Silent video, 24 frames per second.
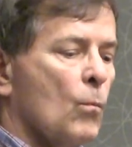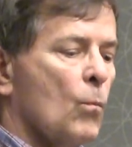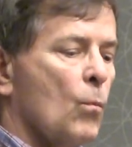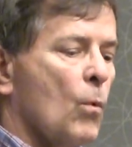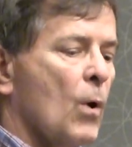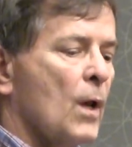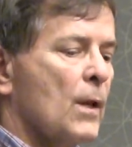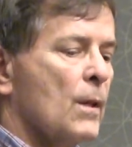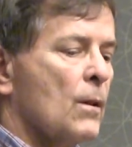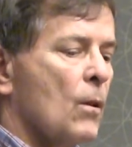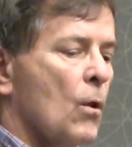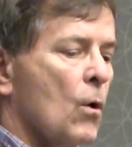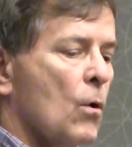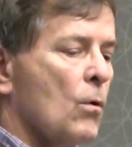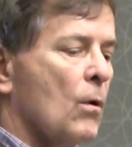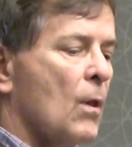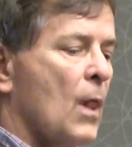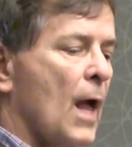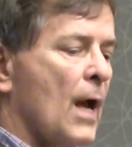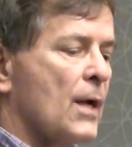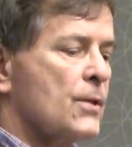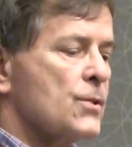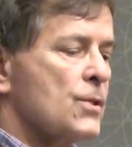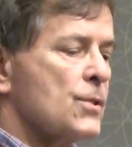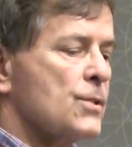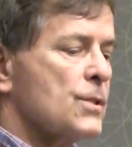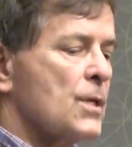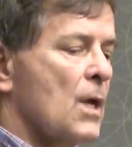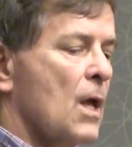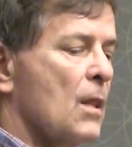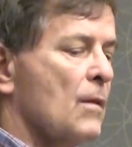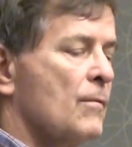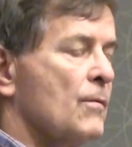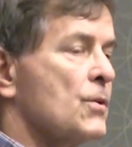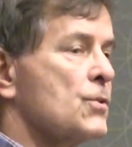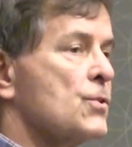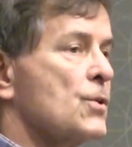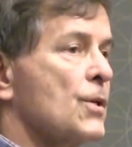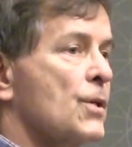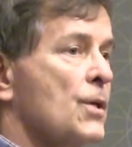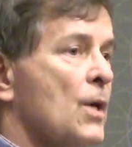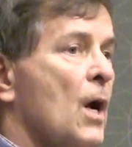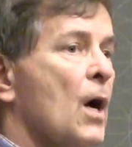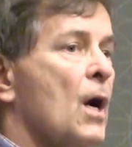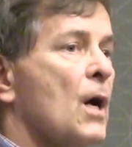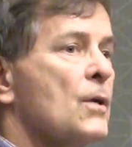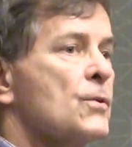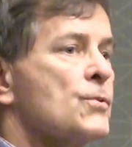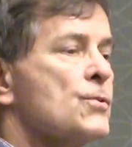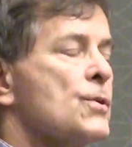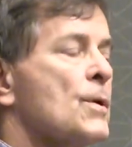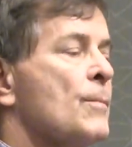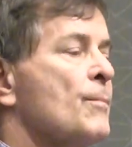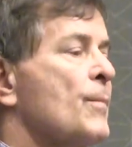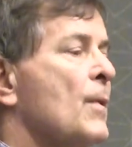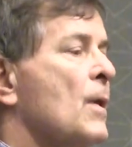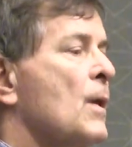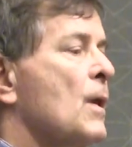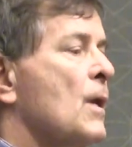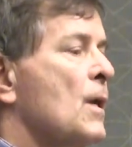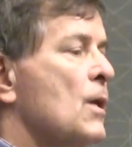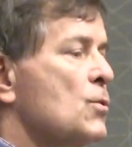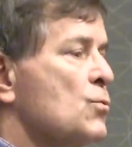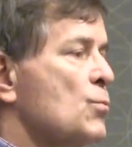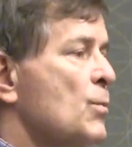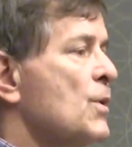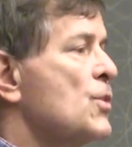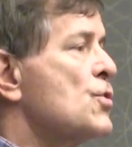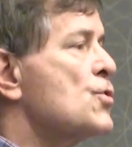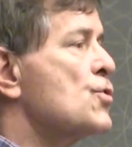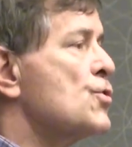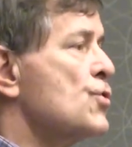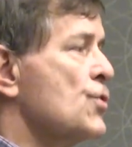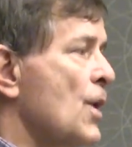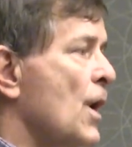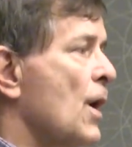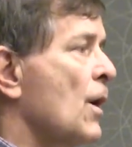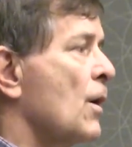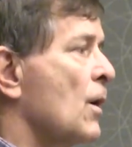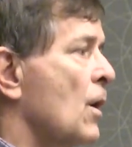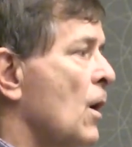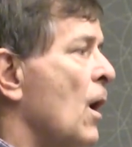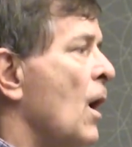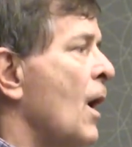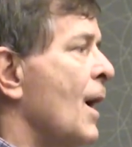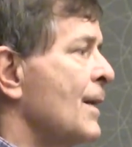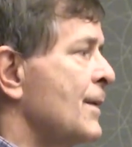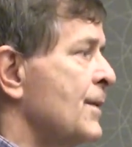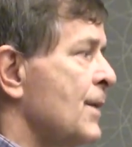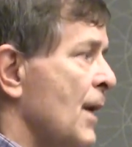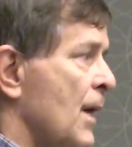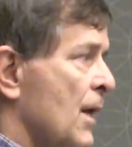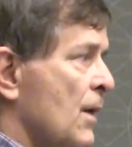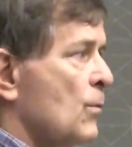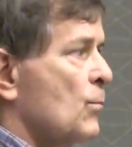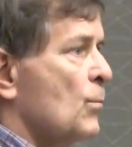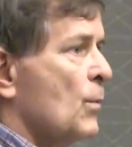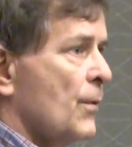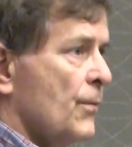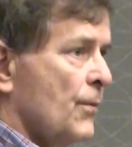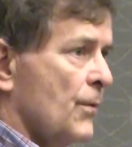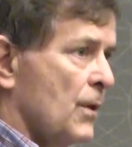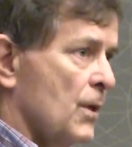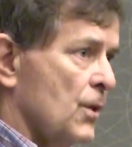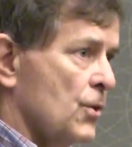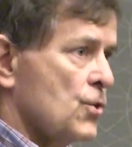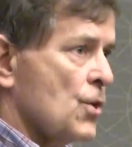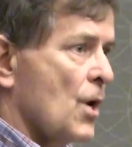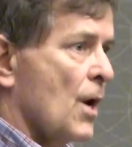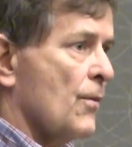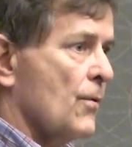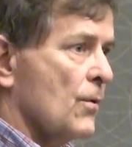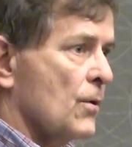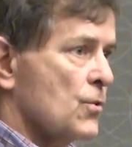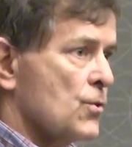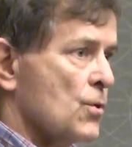what Local Access Television does is we share content with each other.